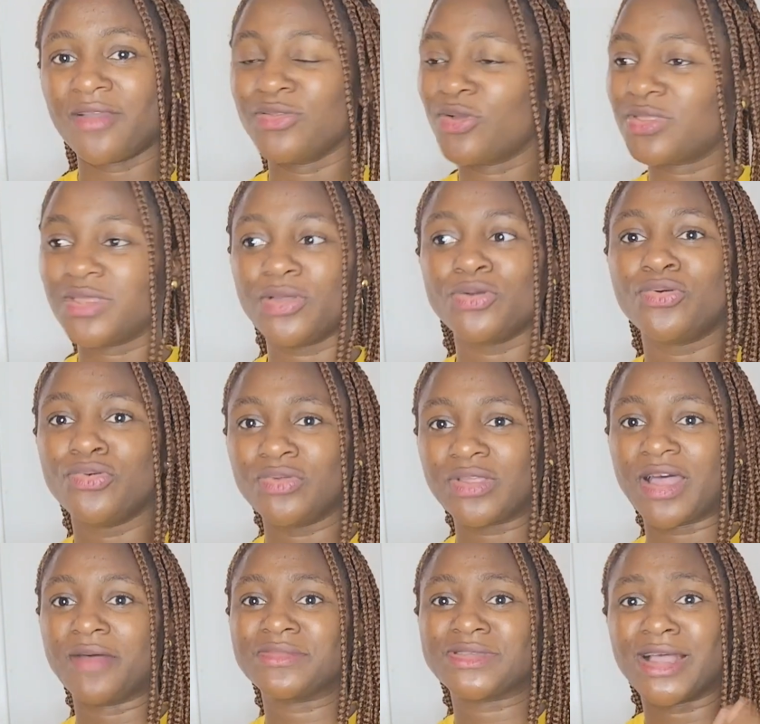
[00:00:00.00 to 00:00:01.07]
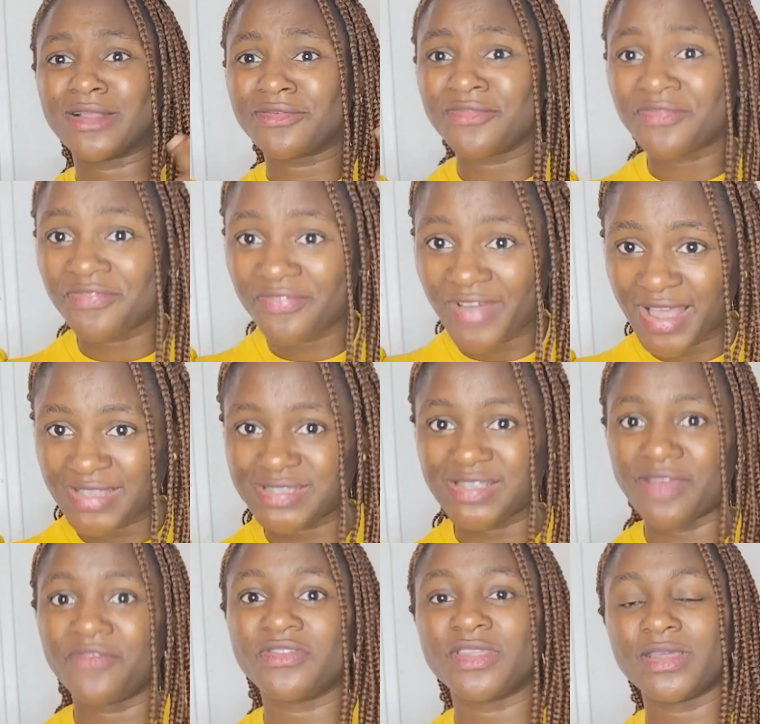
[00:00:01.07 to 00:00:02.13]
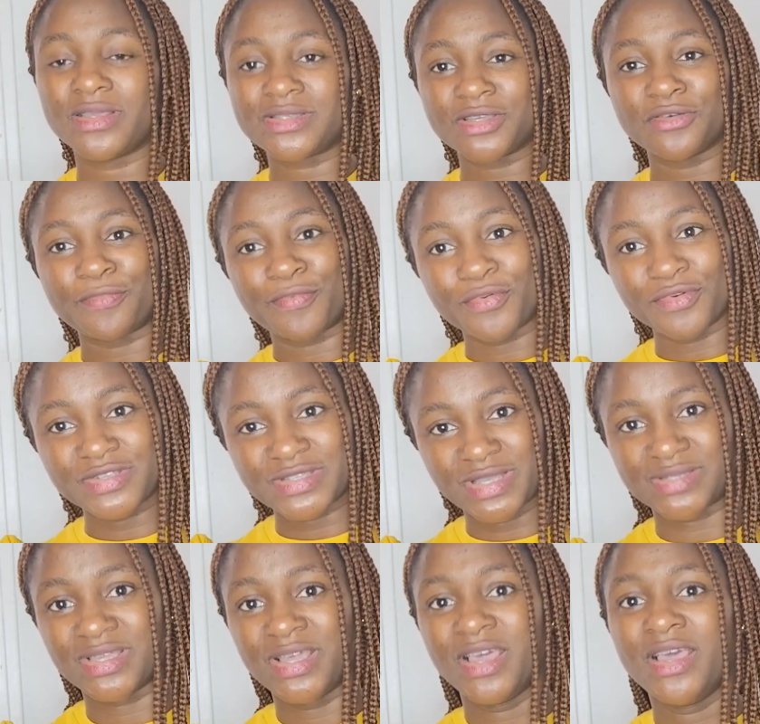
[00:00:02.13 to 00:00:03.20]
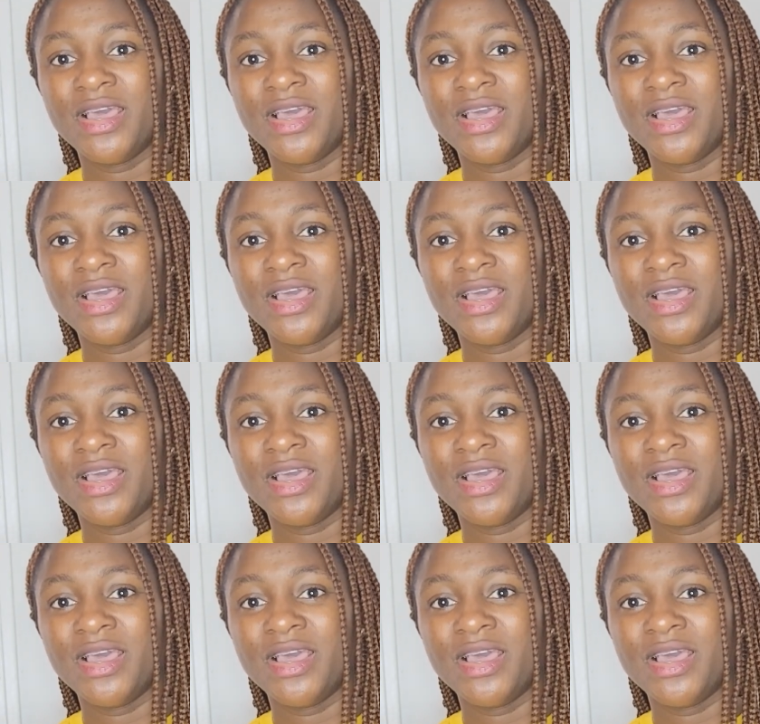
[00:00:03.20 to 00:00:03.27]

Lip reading: Nothing good comes that fast. Everything is a process.